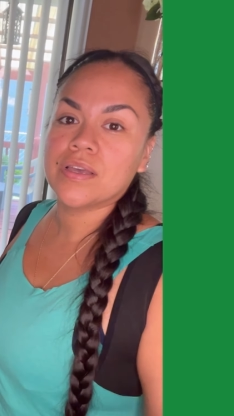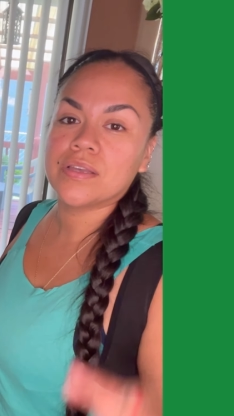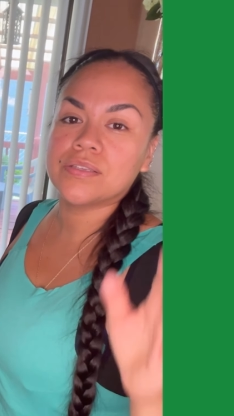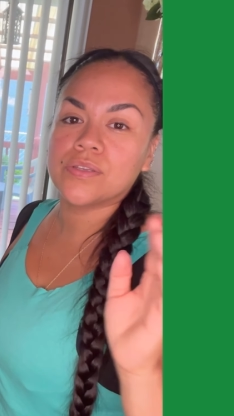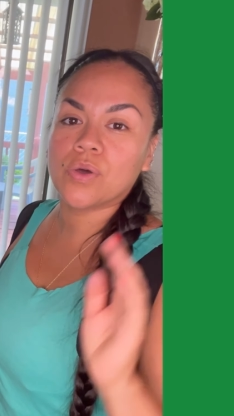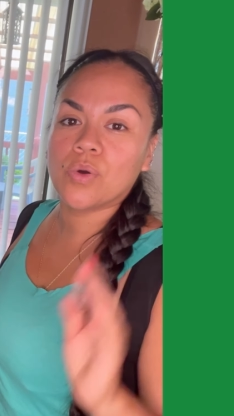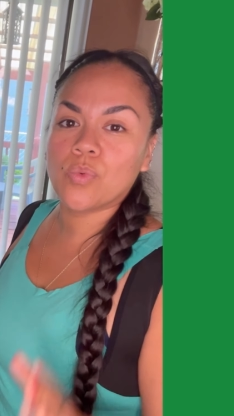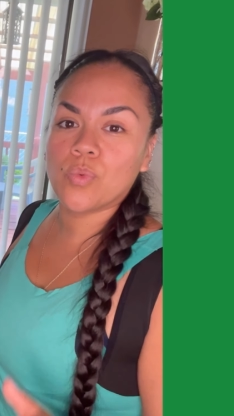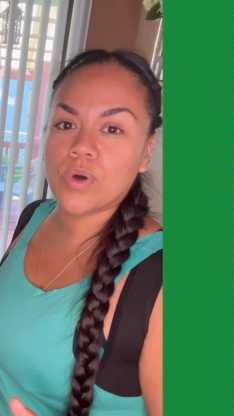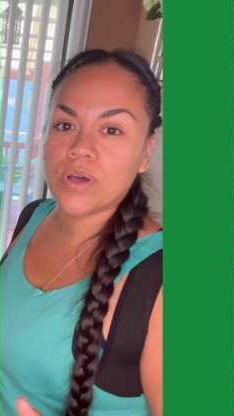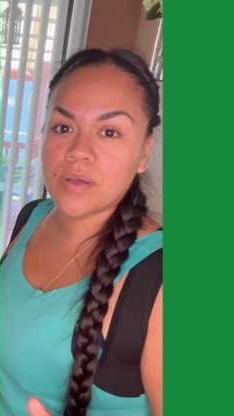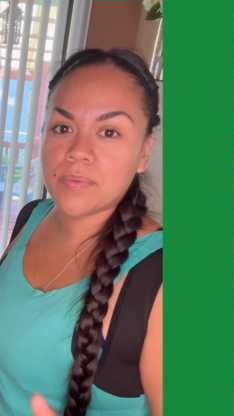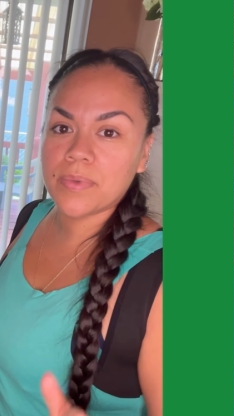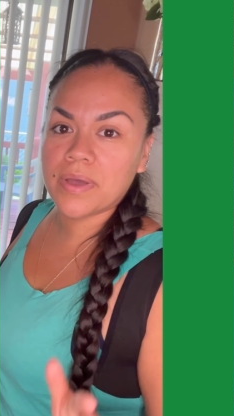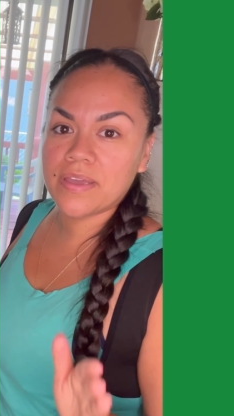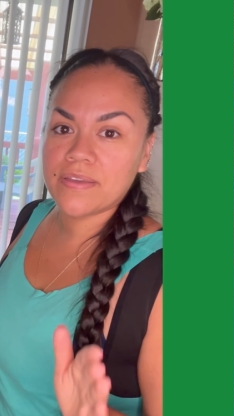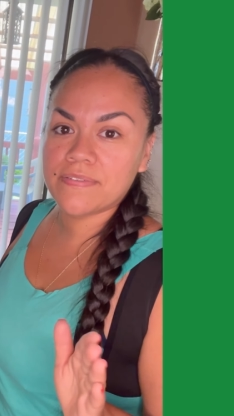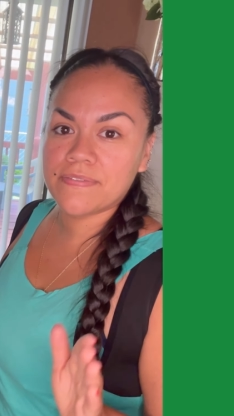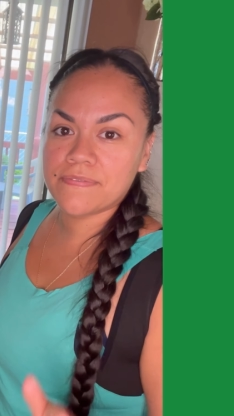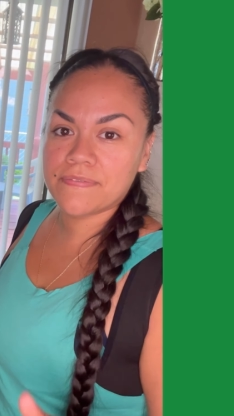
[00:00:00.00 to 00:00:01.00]
So one of
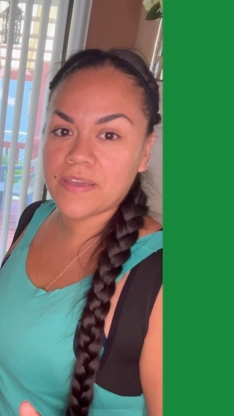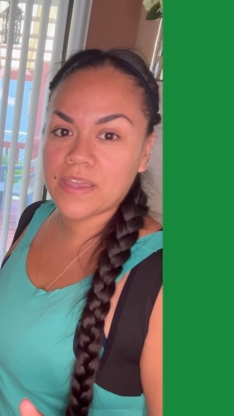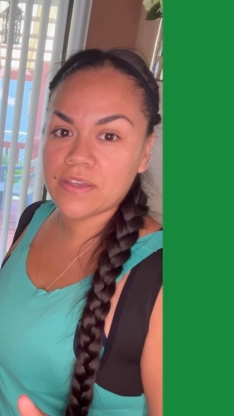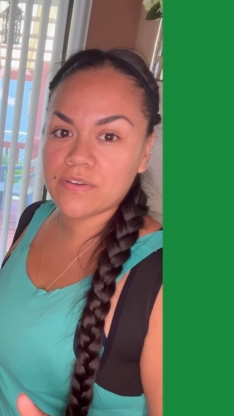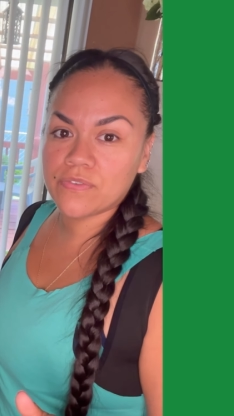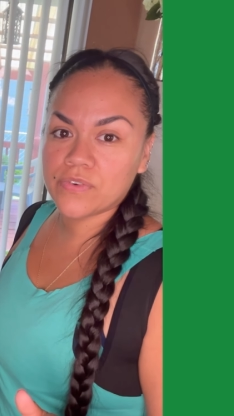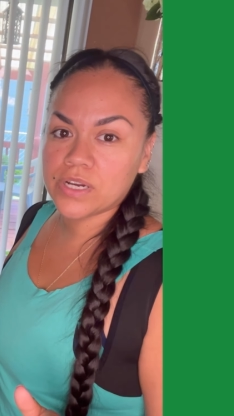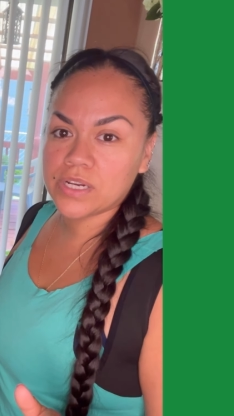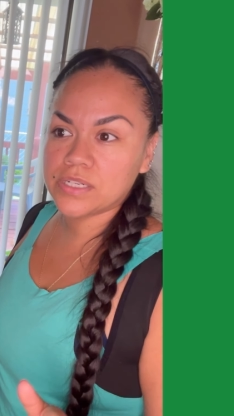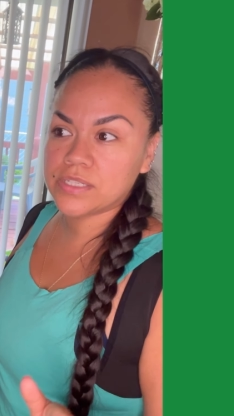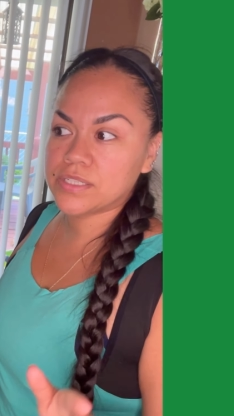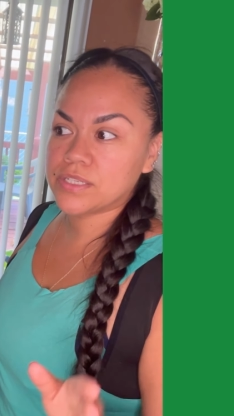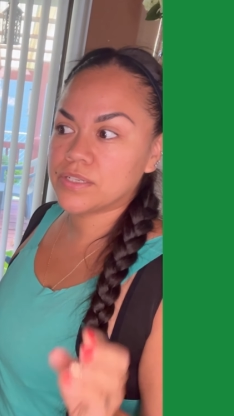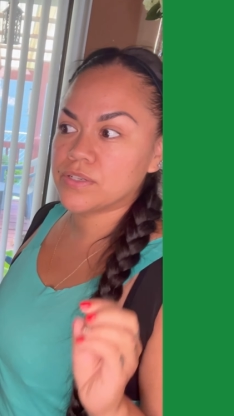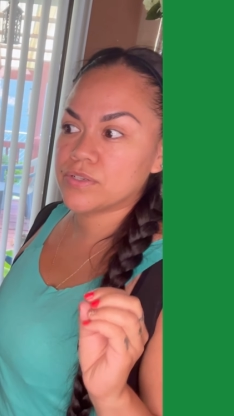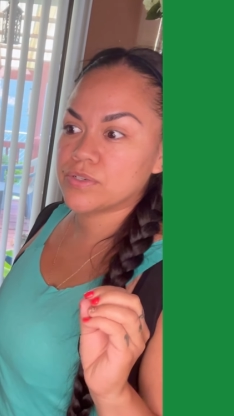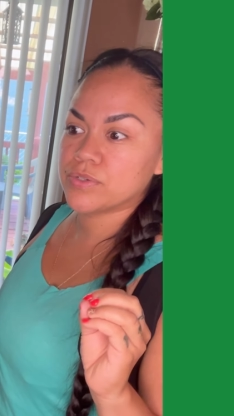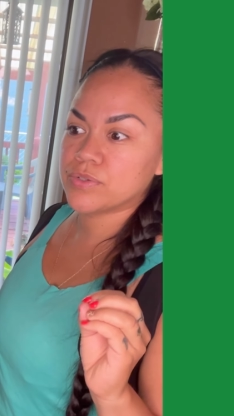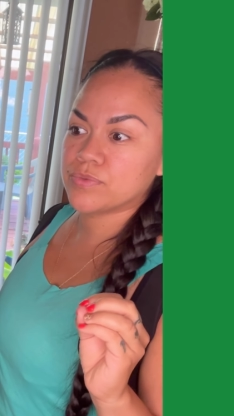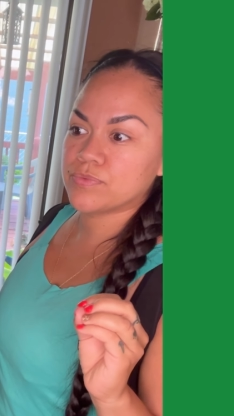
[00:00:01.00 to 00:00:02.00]
my favorite
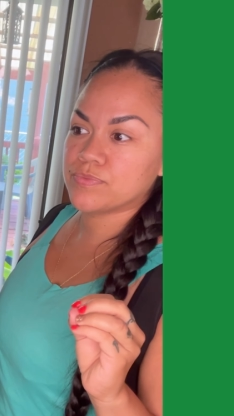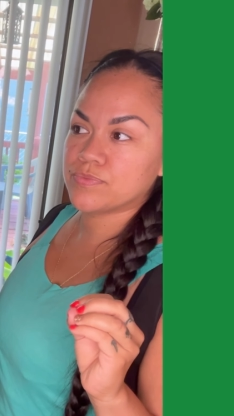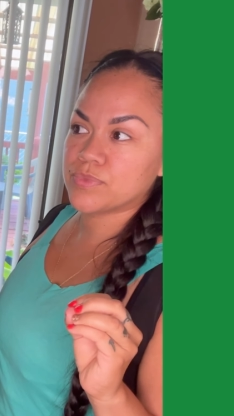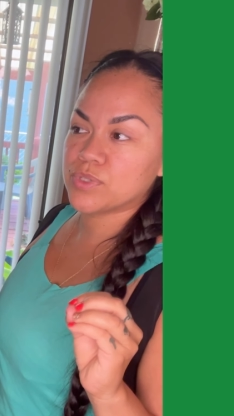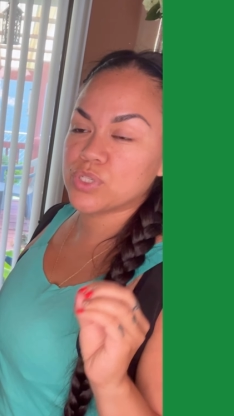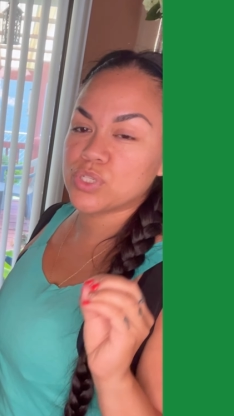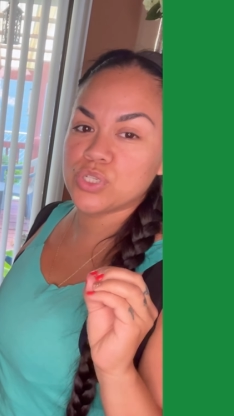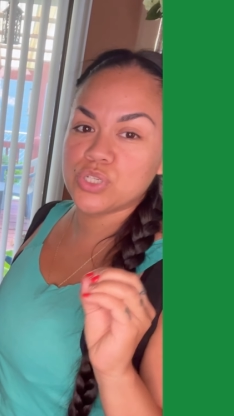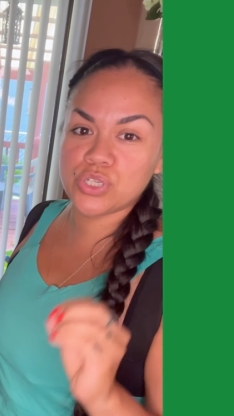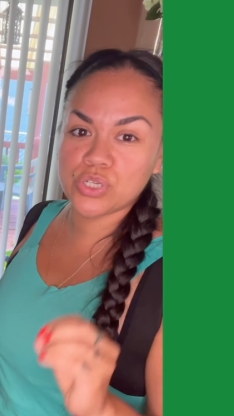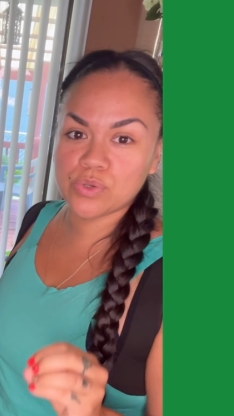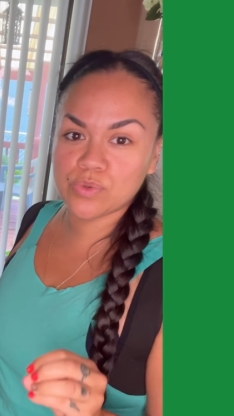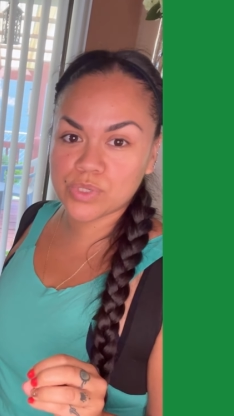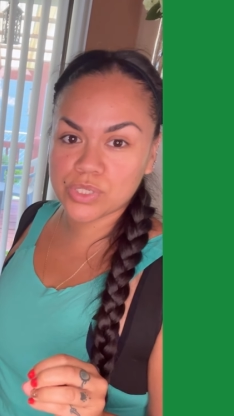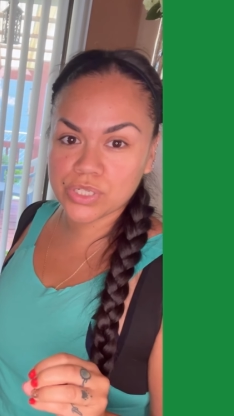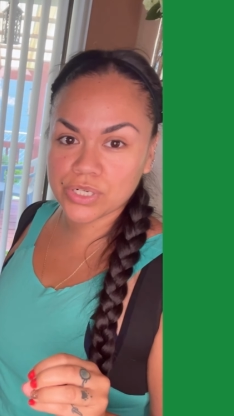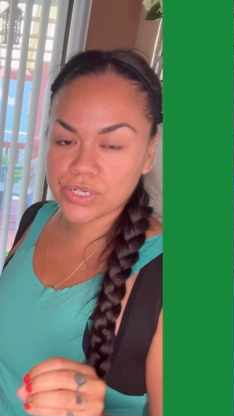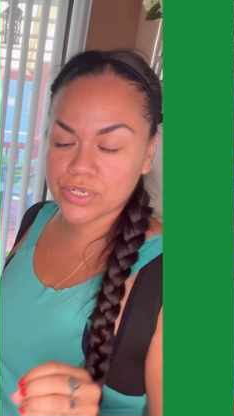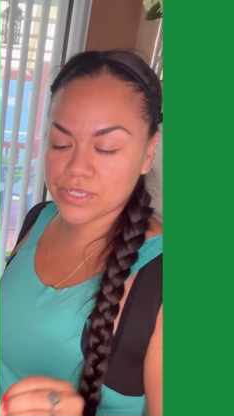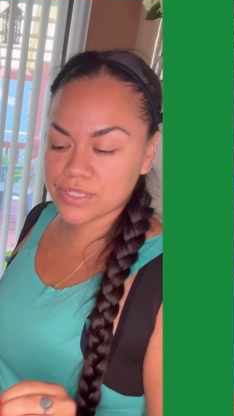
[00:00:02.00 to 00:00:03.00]

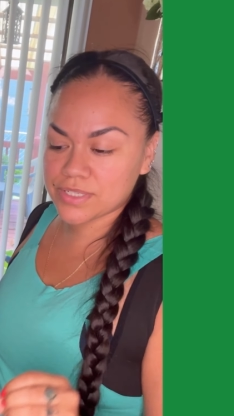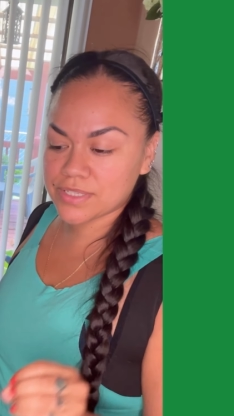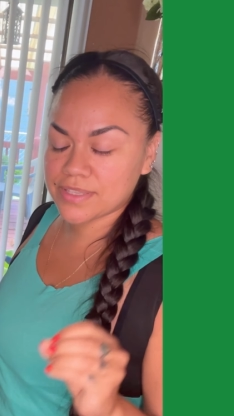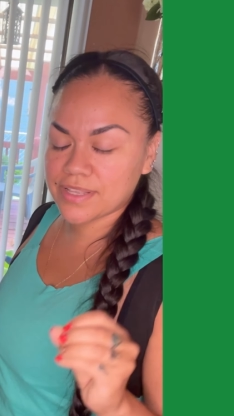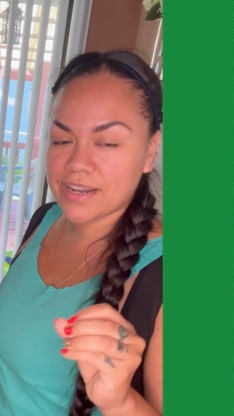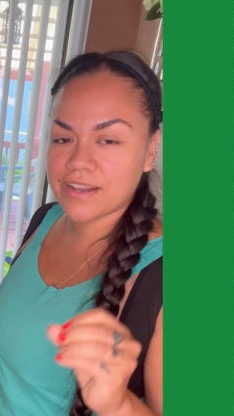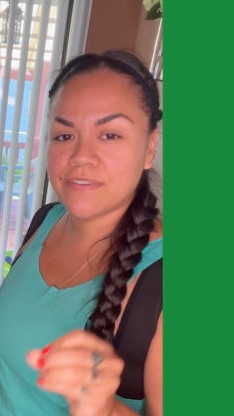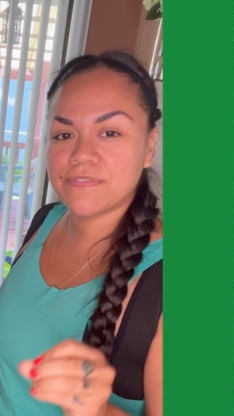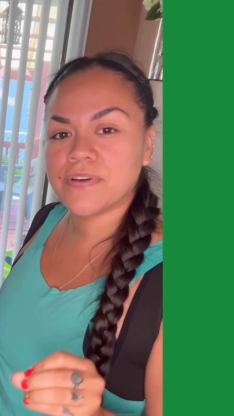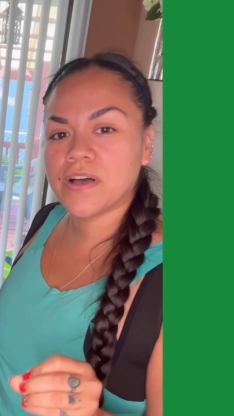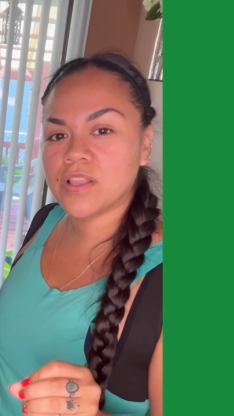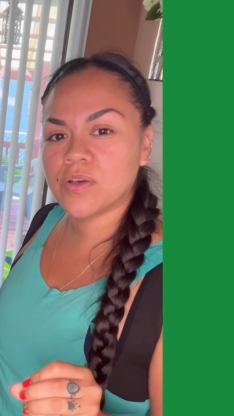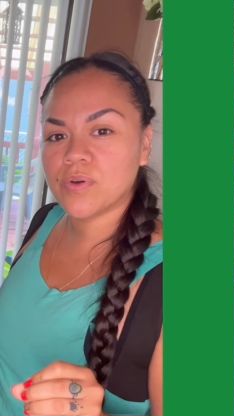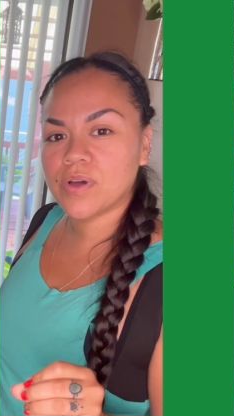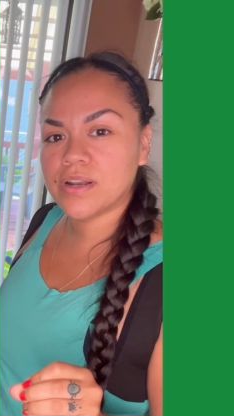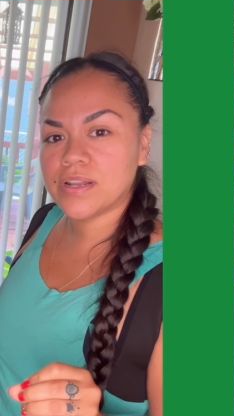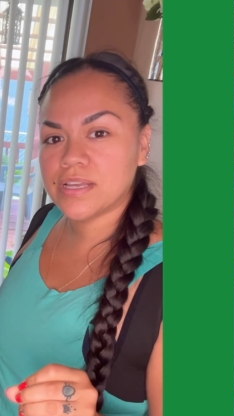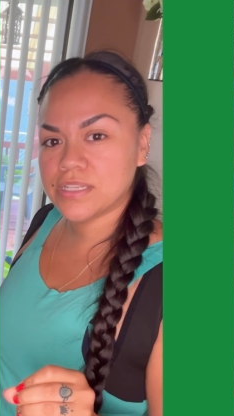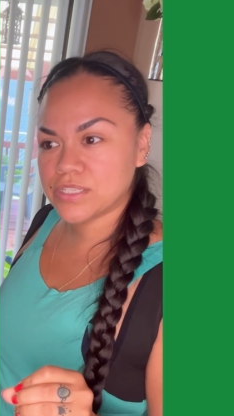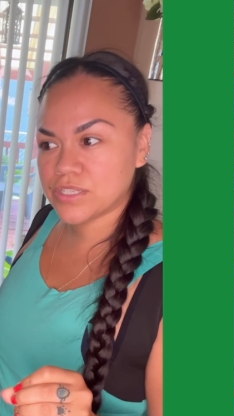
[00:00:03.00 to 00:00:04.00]
juicers that I follow
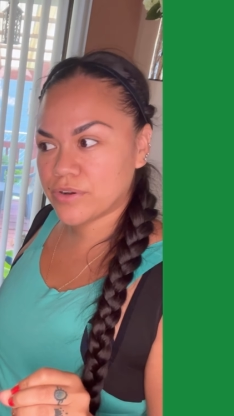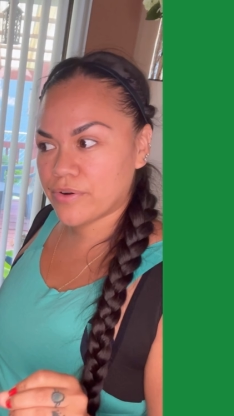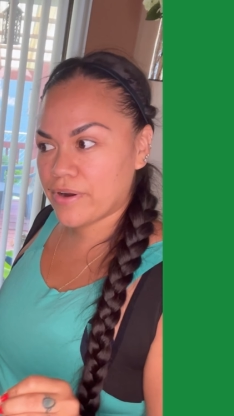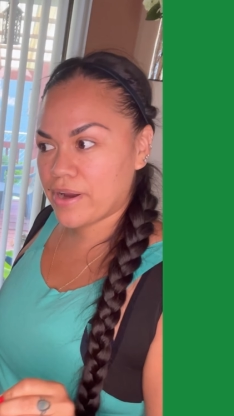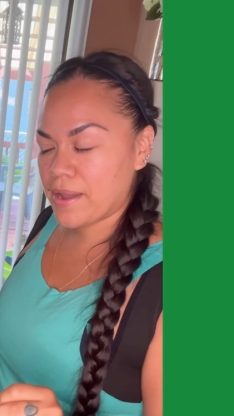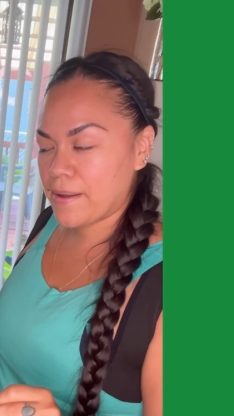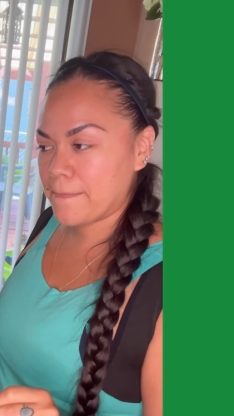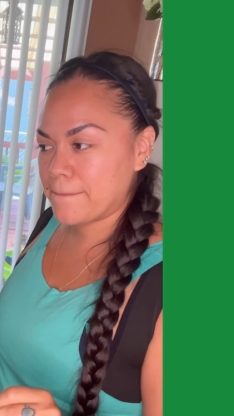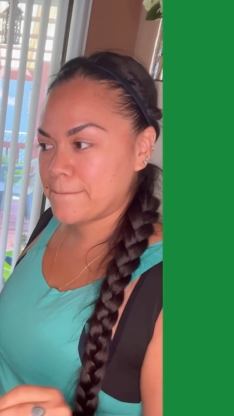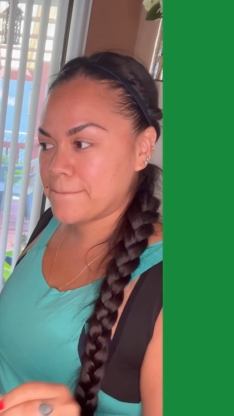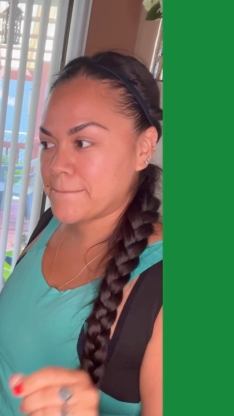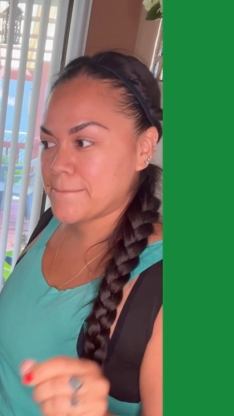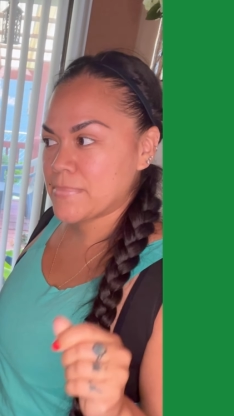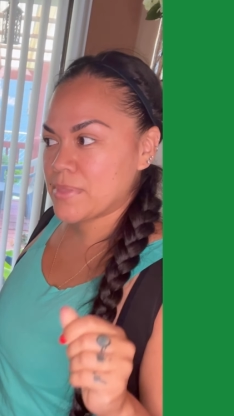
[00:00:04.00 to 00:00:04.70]
on Instagram,